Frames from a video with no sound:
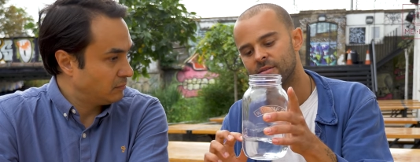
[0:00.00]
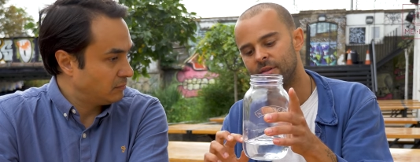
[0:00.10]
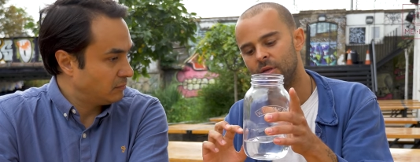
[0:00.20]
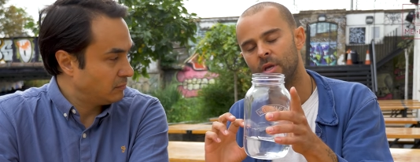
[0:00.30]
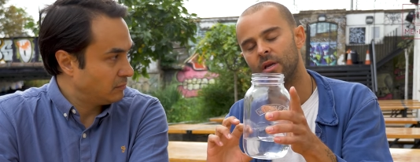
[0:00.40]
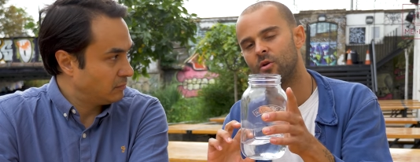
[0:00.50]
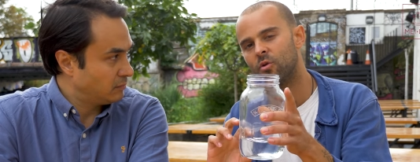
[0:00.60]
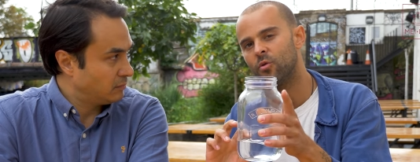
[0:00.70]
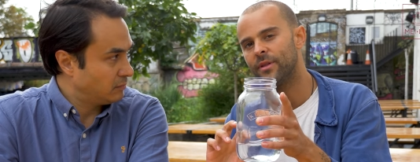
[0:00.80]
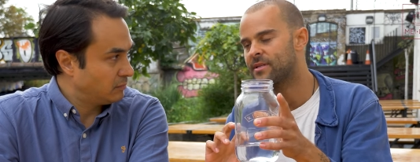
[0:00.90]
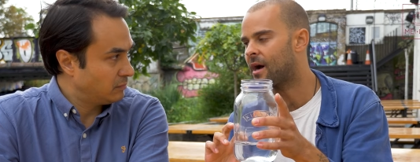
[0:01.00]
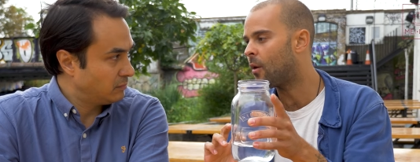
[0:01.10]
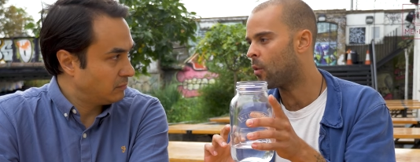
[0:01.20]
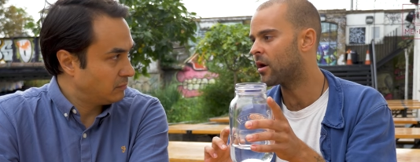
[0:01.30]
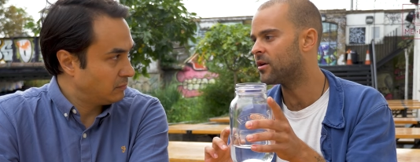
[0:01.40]
Speaker 1: so that you can cool this
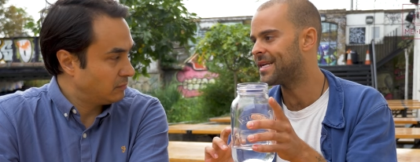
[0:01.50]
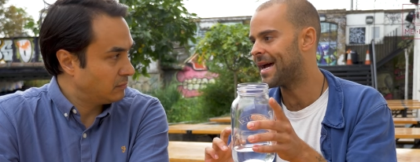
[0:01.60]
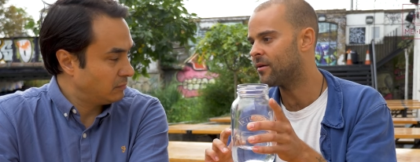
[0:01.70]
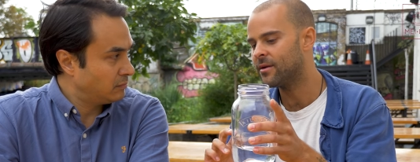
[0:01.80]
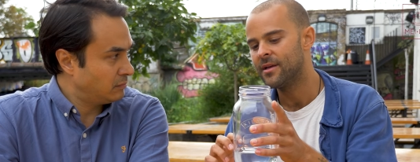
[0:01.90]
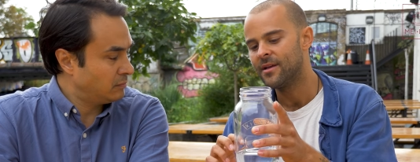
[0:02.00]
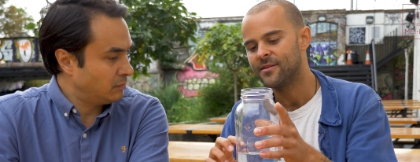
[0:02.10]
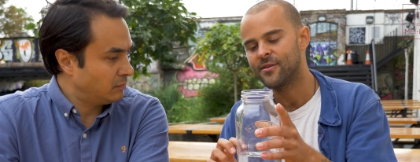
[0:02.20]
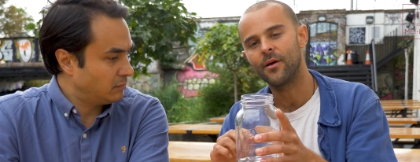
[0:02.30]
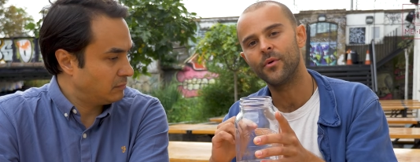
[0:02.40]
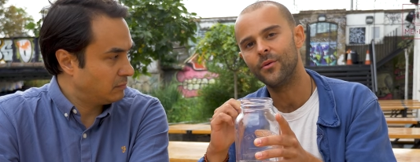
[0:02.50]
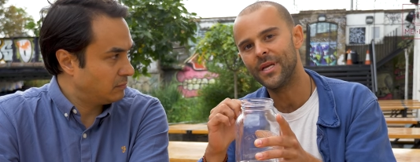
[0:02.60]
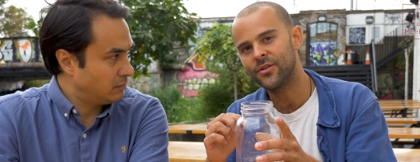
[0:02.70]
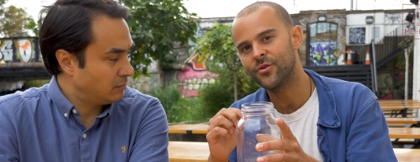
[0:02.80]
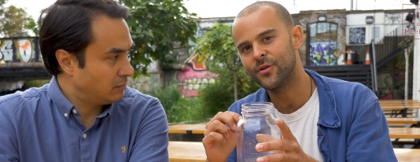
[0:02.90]
hot water down mm. so that when
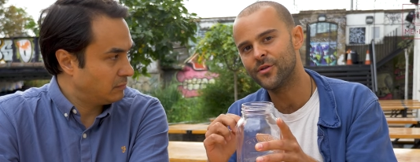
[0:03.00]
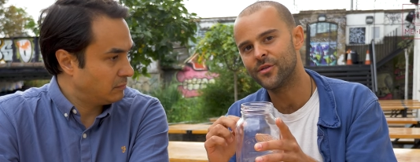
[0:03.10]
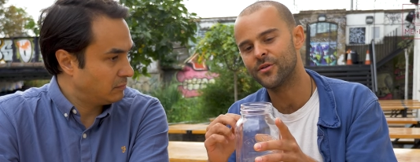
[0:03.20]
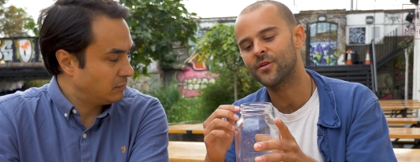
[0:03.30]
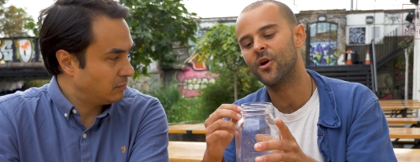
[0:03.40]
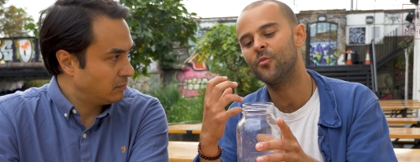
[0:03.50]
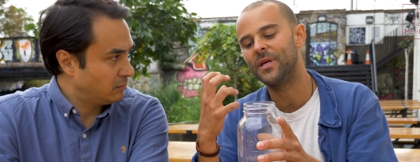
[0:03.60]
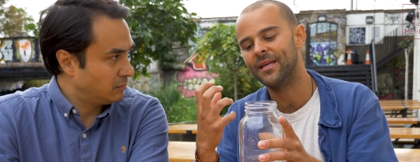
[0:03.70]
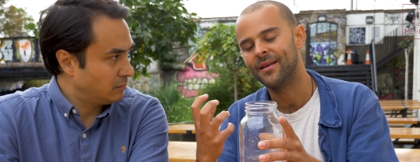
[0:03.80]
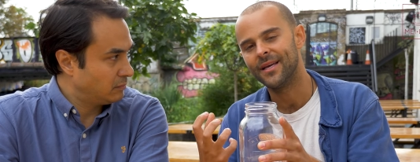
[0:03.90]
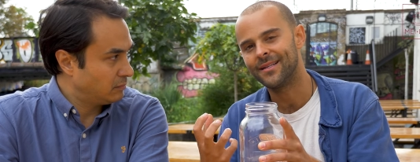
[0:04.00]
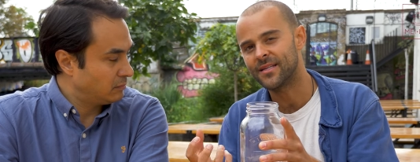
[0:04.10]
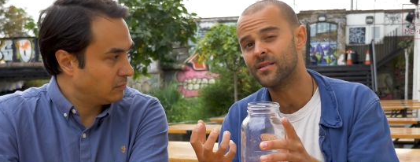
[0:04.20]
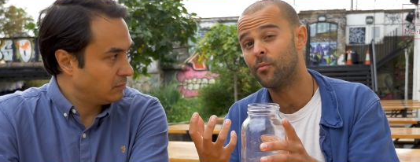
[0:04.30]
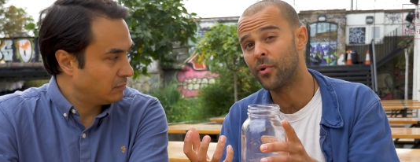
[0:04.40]
you introduce your SCOBY,
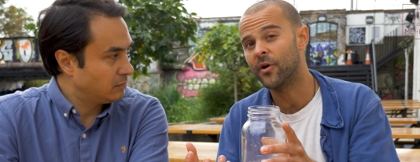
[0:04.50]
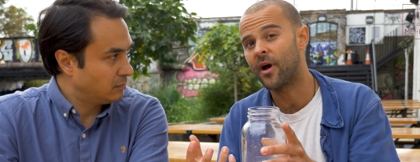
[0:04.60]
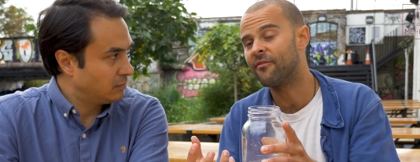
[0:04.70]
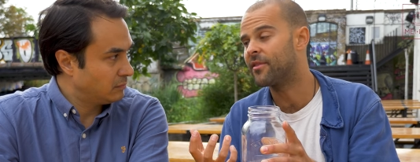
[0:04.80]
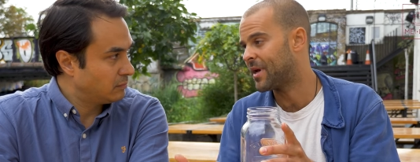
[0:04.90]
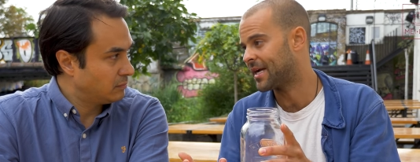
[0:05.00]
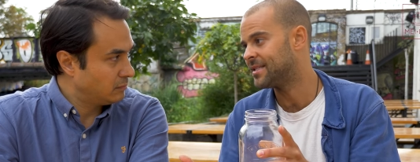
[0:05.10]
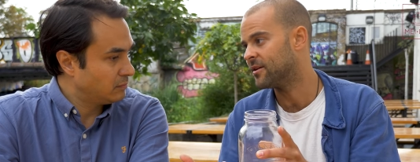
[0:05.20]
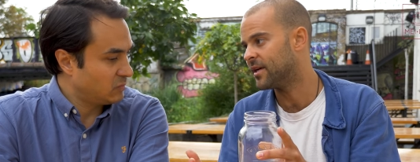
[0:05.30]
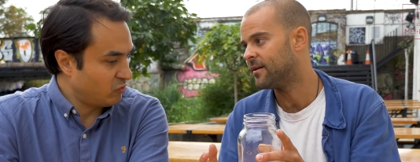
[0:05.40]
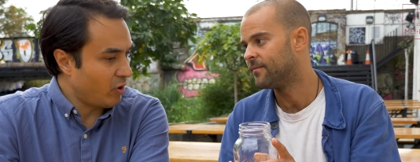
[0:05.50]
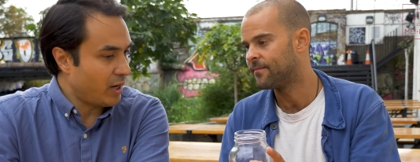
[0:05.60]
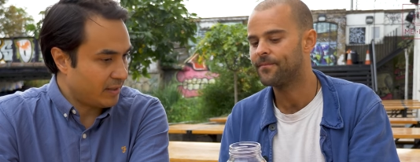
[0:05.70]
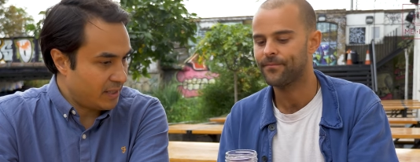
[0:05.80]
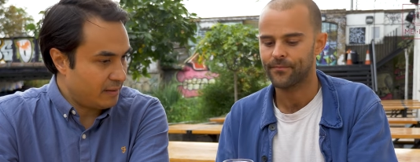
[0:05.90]
it doesn't burn off the bacteria.
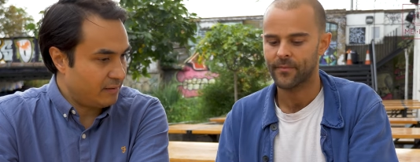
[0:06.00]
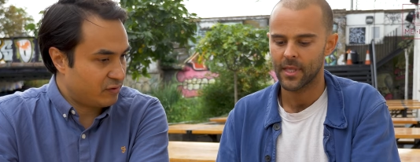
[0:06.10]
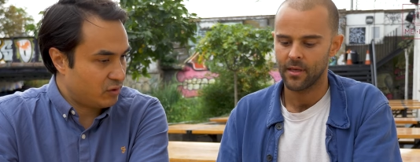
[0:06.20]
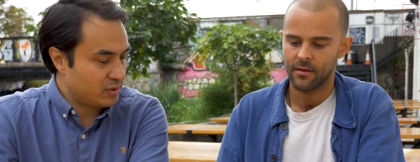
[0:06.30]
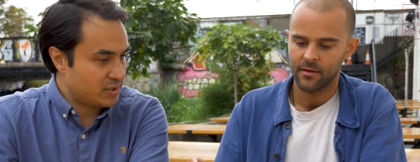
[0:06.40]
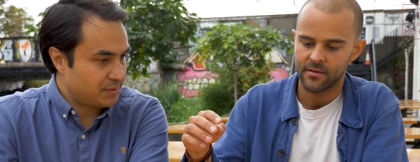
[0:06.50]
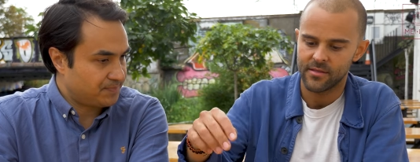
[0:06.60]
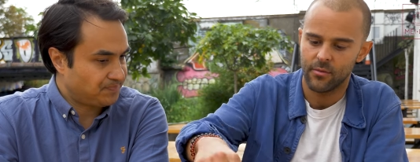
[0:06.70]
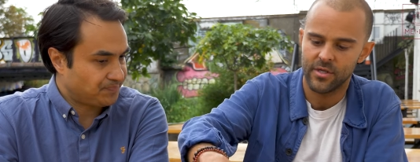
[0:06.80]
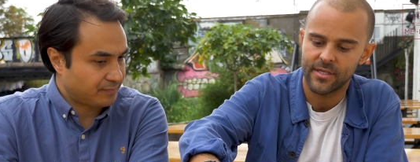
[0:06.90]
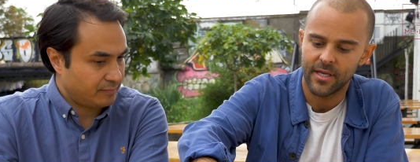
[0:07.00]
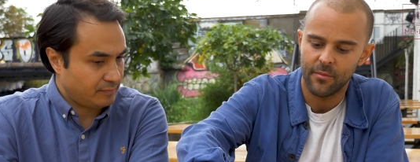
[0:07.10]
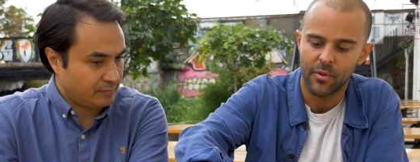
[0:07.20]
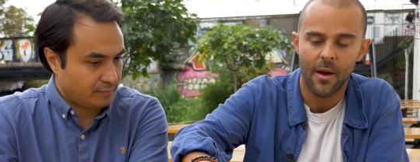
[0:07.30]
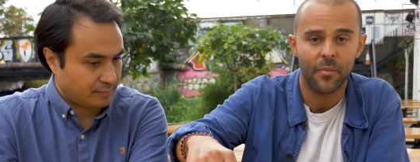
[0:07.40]
Right, yeah, of course. So we're just
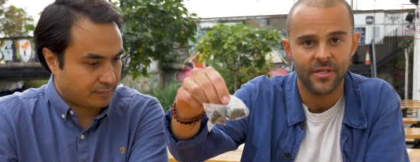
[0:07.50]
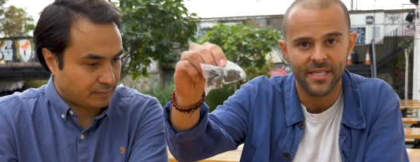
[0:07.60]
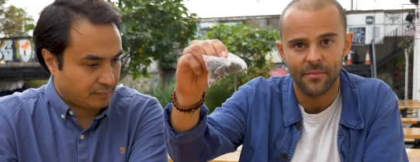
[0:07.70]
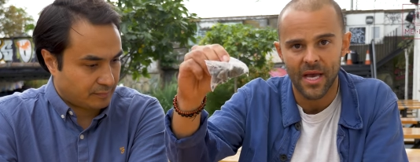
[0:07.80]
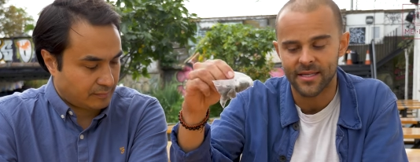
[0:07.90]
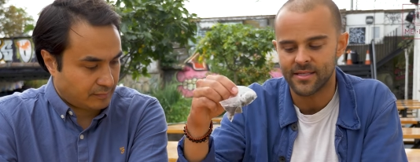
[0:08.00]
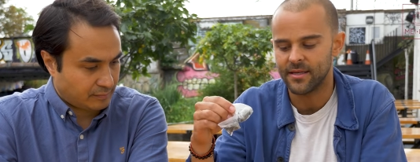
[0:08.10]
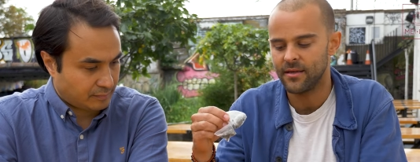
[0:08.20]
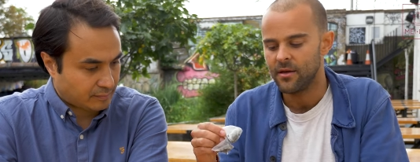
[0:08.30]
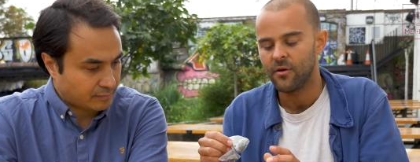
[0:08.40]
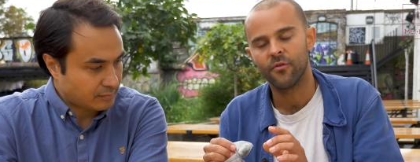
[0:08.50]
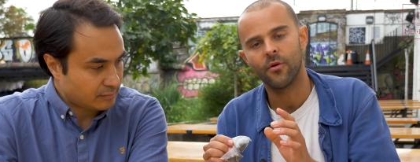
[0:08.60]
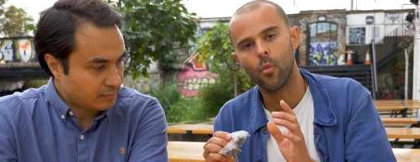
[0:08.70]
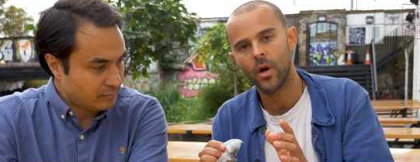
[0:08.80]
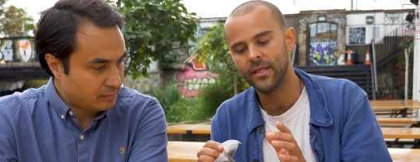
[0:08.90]
going to plop our tea bags in.
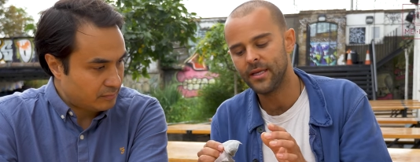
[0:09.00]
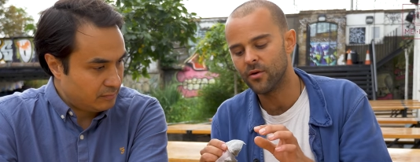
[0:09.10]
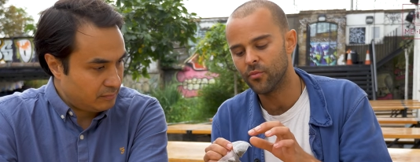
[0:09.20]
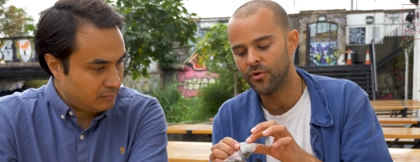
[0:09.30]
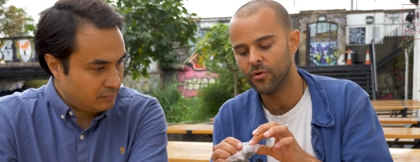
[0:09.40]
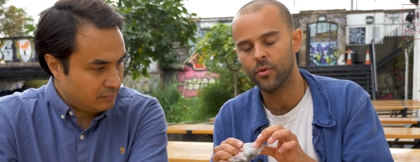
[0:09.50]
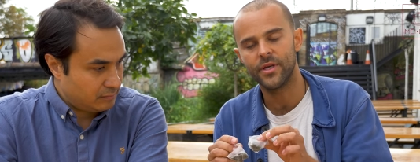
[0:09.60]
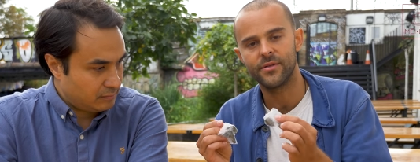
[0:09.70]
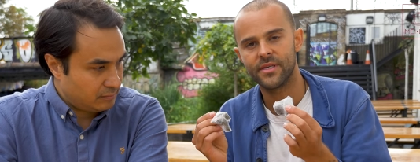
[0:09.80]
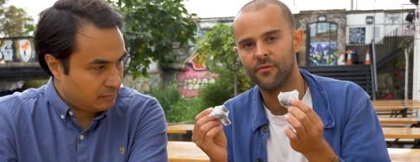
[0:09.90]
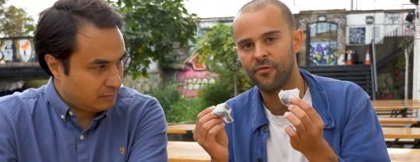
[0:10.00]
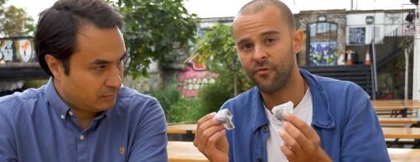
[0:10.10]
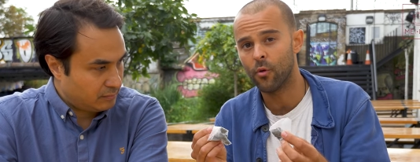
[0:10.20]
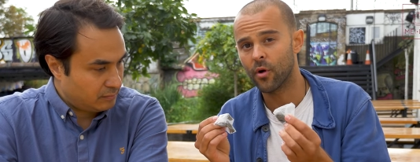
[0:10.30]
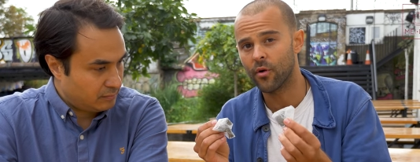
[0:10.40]
For a one liter brew, we're using
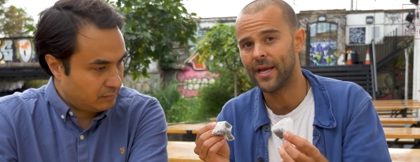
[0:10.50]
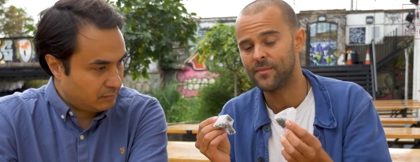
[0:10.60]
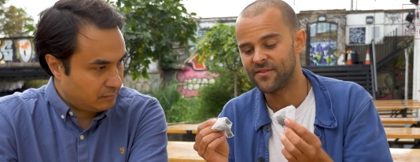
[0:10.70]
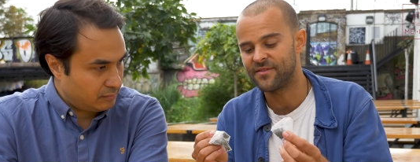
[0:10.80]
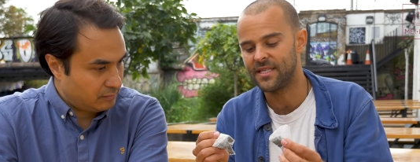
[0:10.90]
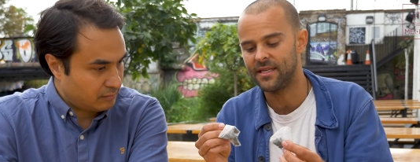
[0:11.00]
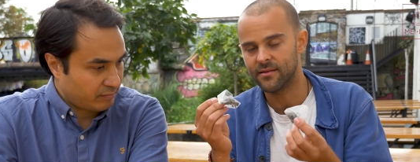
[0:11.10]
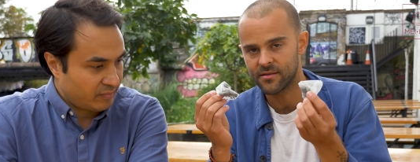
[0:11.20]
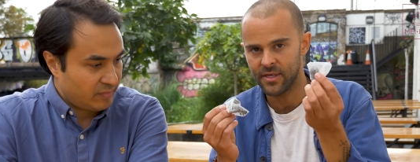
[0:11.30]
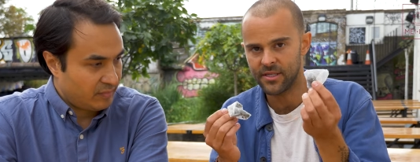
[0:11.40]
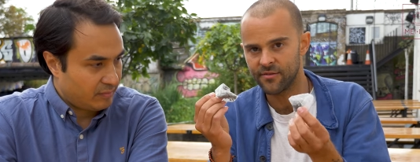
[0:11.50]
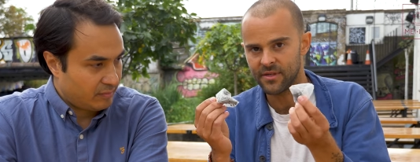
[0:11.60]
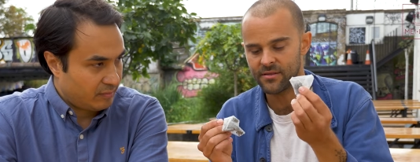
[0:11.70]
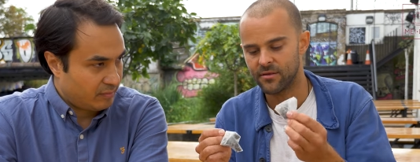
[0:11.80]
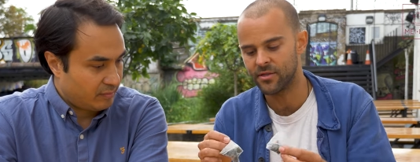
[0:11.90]
four grams of tea. So each
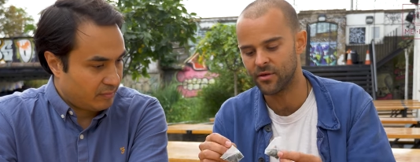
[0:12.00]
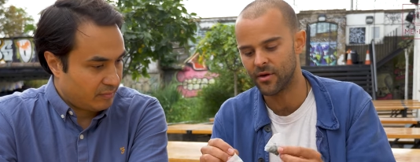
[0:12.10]
of these are two